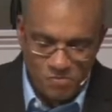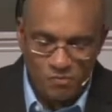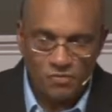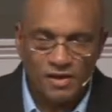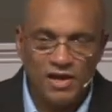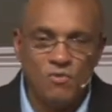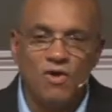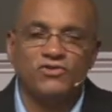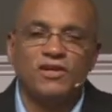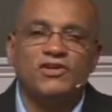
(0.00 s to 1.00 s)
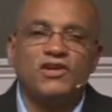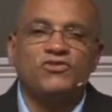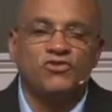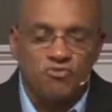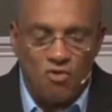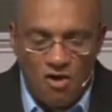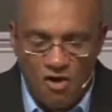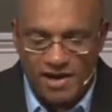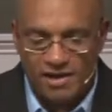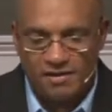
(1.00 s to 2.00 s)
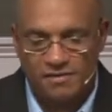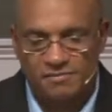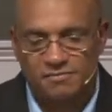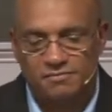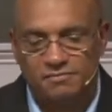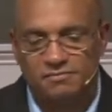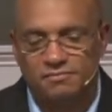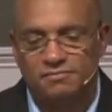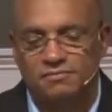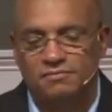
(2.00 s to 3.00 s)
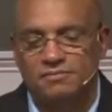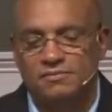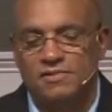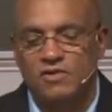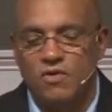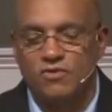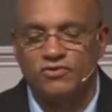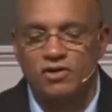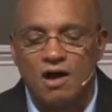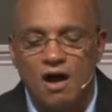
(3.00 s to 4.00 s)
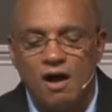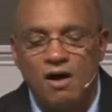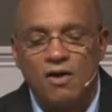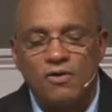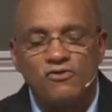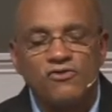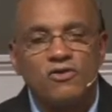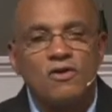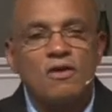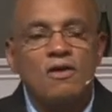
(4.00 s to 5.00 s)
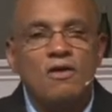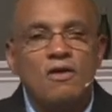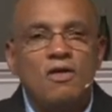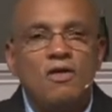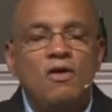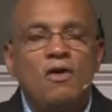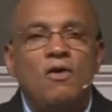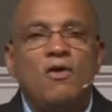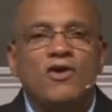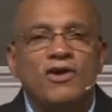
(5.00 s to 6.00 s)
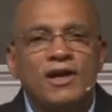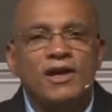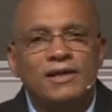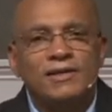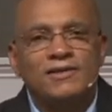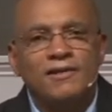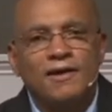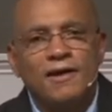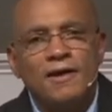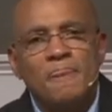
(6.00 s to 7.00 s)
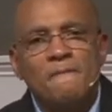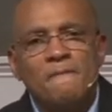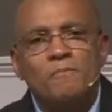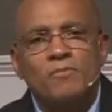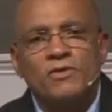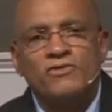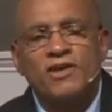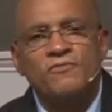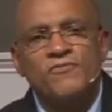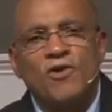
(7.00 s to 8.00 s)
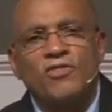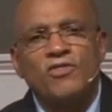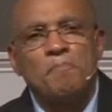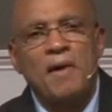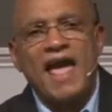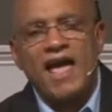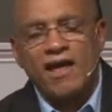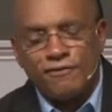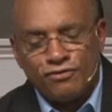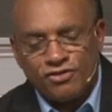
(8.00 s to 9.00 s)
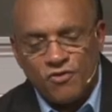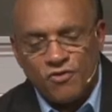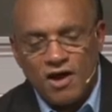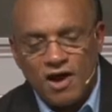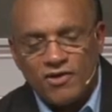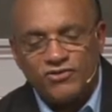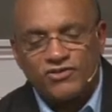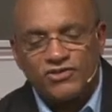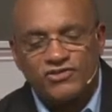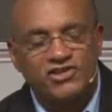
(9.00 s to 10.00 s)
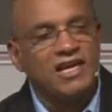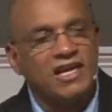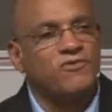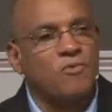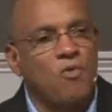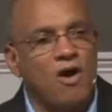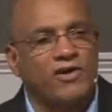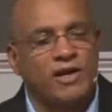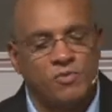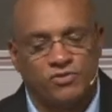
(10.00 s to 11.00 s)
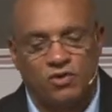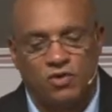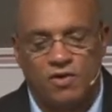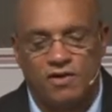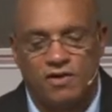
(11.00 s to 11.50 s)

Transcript: He wants to destroy. He wants to cause or to set forth a path for us to seek from walking with the Lord.